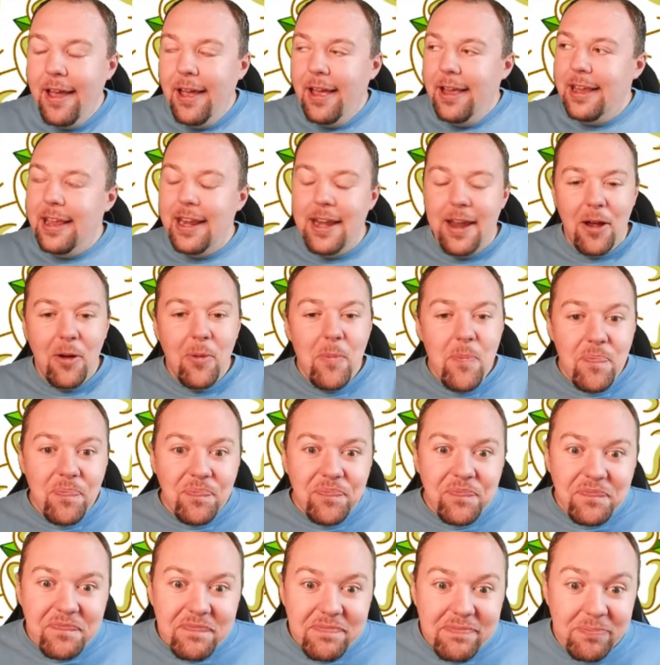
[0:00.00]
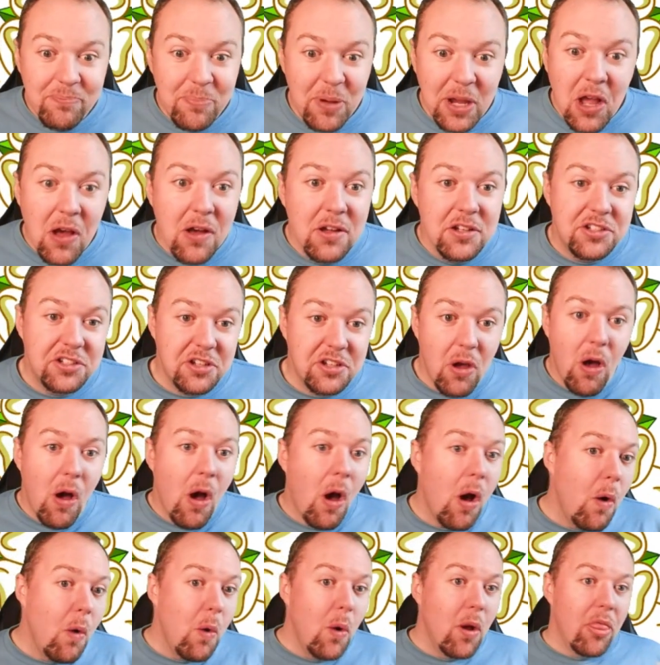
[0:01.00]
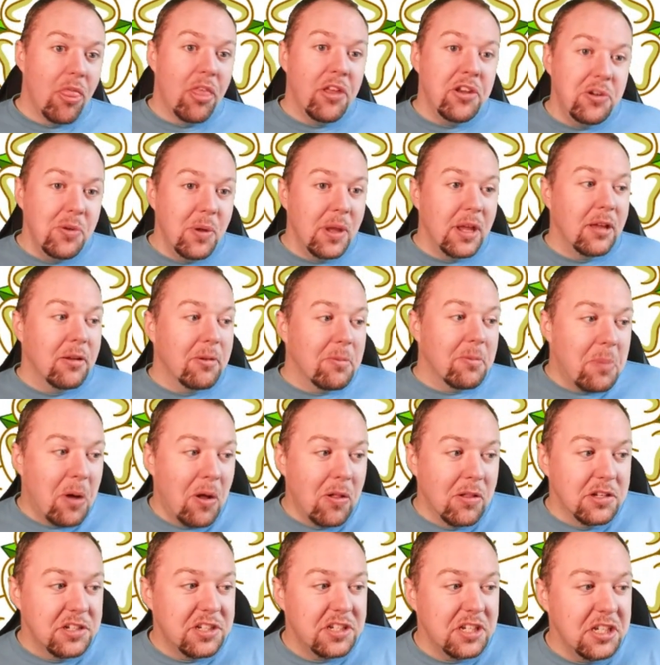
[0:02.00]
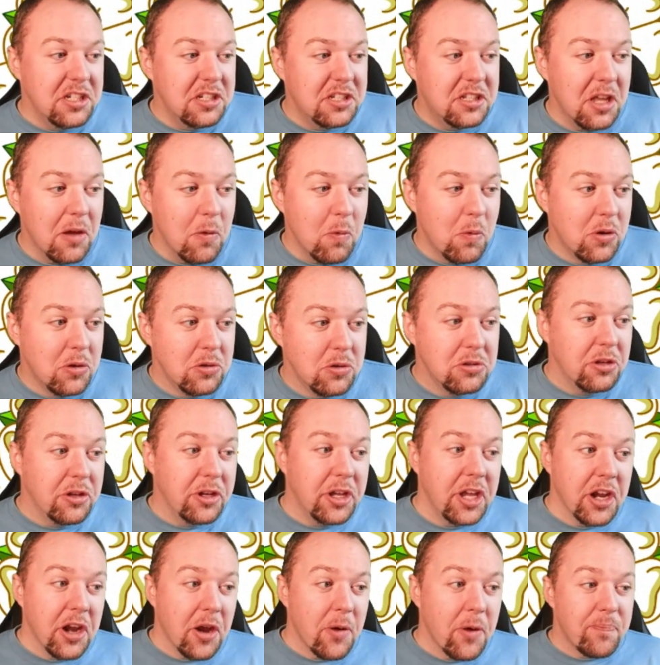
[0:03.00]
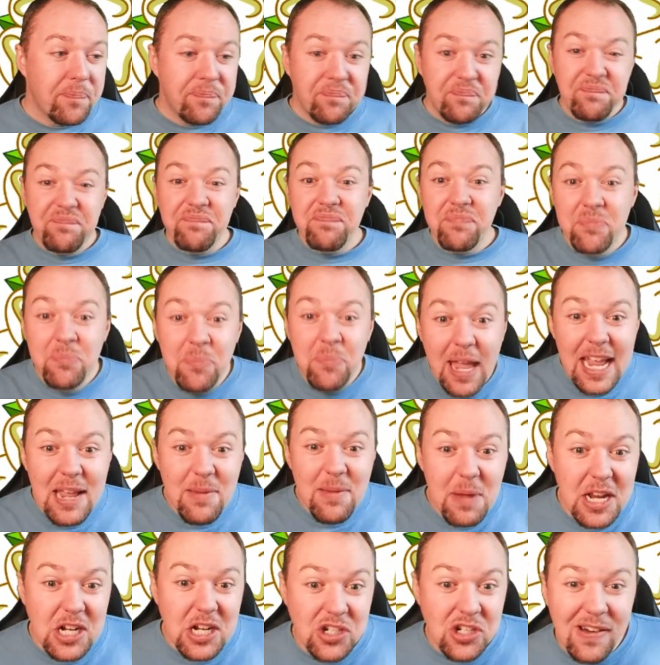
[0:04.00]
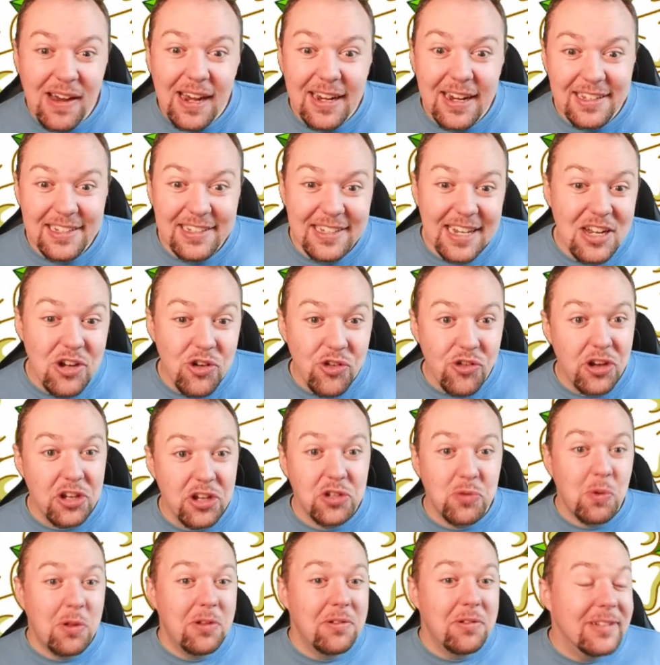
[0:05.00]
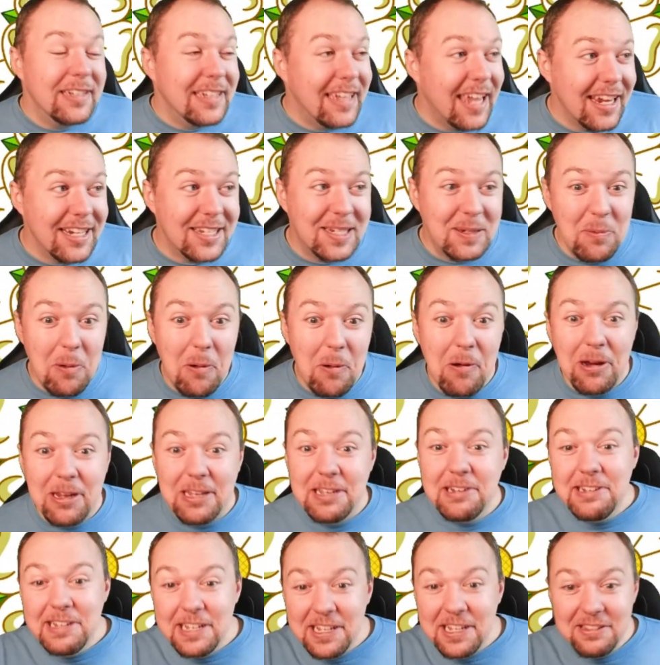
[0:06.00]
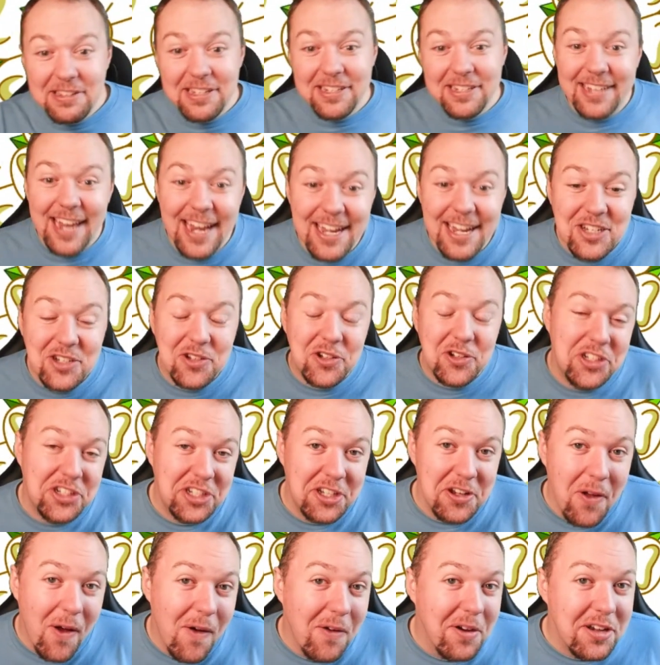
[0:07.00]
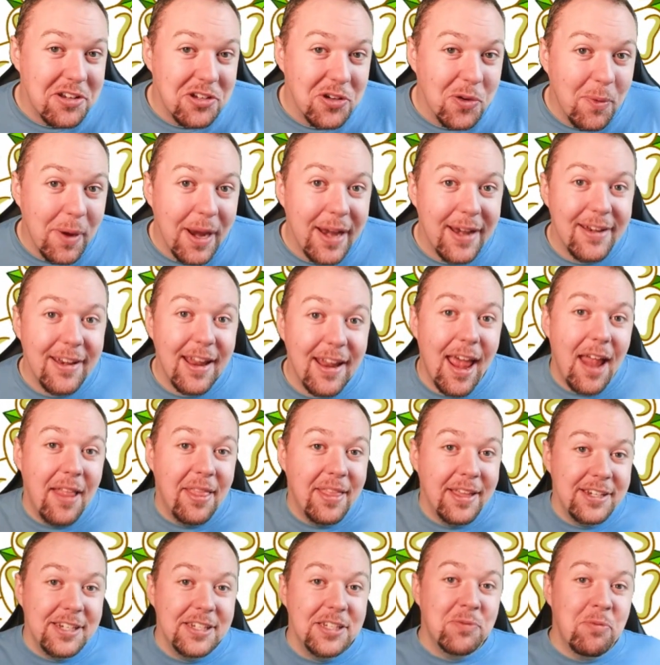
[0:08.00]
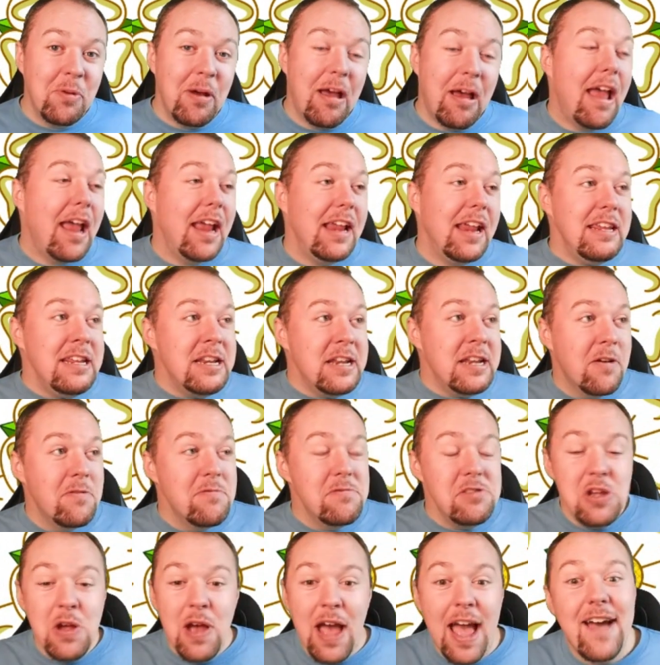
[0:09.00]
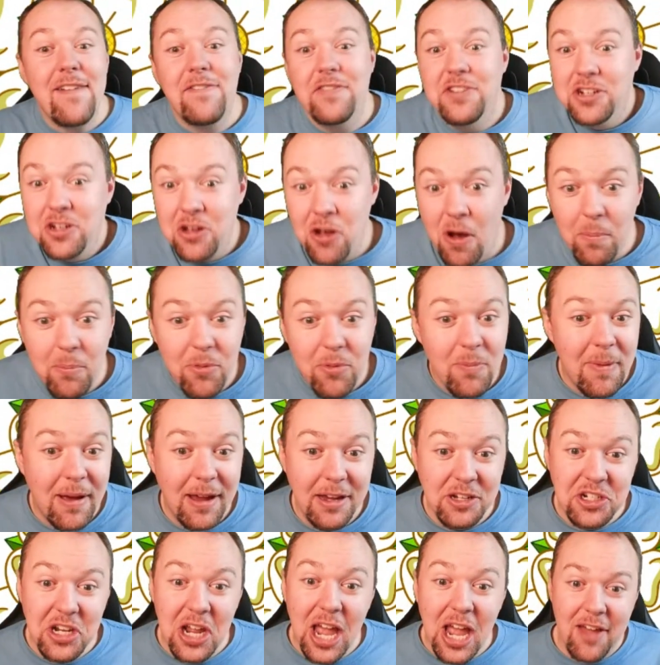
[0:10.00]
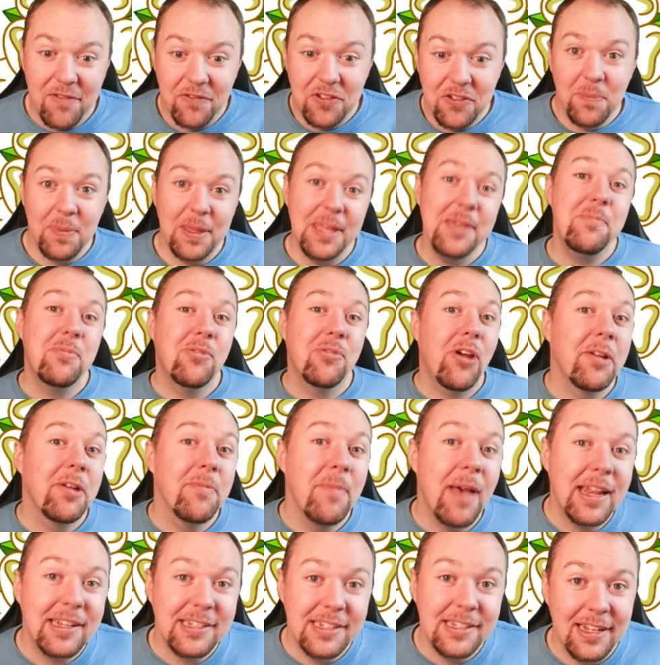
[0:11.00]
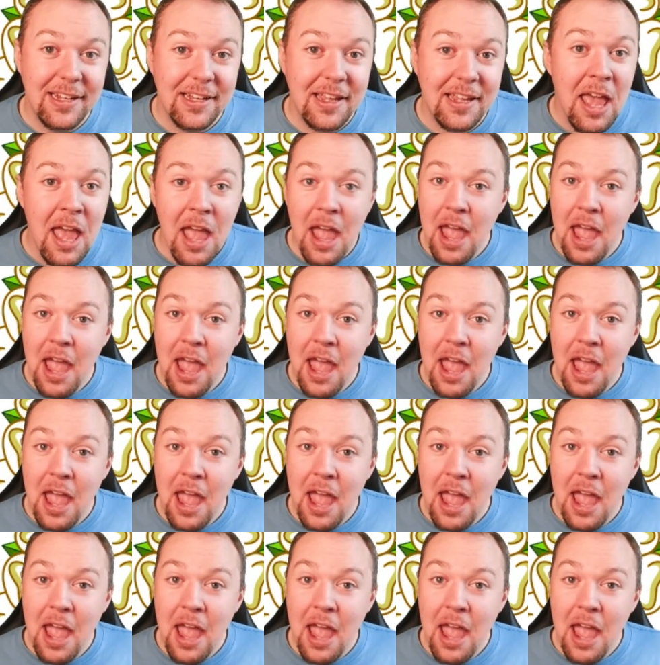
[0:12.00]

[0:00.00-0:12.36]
You know, because, oh, they're doing policies that will, you know, maybe attract the centrist. Well, guess what? You need the centrist in order to win. And this is where, you know, you have to compromise. You have to be pragmatic.